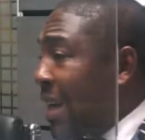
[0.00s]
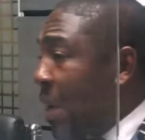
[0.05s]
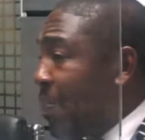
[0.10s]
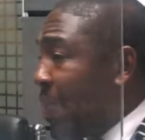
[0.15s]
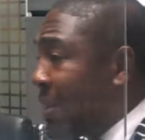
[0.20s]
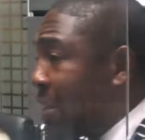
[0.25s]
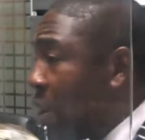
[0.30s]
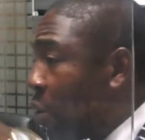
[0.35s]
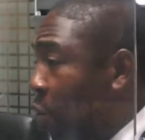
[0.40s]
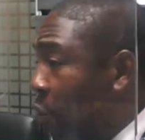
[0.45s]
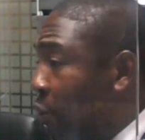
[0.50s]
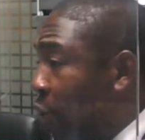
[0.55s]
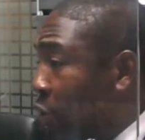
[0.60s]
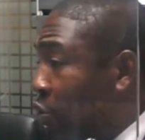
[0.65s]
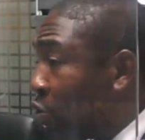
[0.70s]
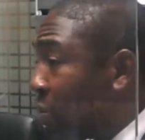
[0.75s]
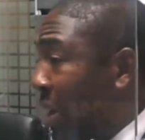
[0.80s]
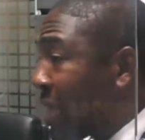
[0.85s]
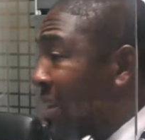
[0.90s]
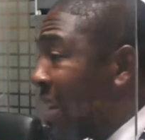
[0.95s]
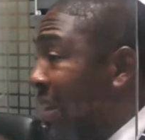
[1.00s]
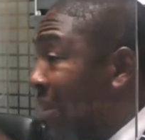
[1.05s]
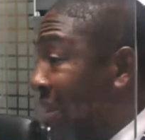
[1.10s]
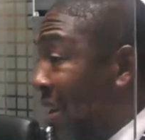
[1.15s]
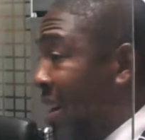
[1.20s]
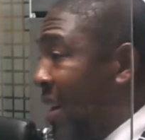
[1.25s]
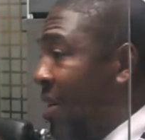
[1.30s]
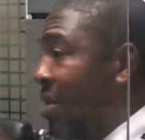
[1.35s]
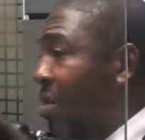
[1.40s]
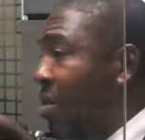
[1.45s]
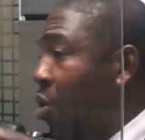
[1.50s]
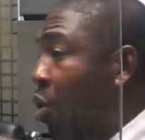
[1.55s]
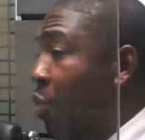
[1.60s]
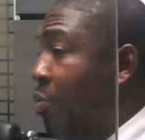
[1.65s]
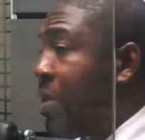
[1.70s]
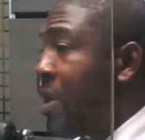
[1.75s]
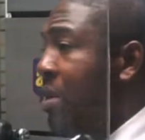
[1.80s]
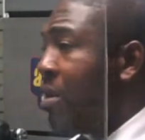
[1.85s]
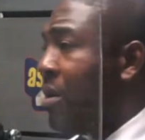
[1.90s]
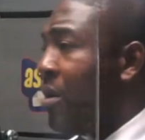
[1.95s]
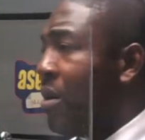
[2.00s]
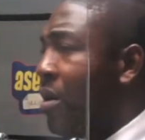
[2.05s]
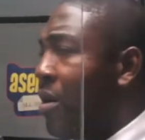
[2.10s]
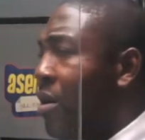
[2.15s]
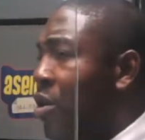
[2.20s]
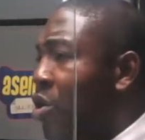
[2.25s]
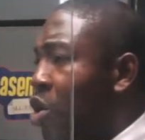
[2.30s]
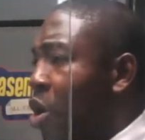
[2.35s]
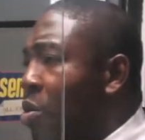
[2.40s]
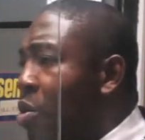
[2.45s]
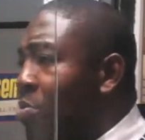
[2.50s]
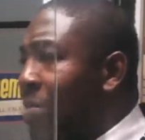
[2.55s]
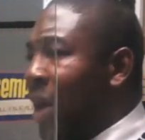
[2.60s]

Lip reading: under president Kufuor 2003 Obi no we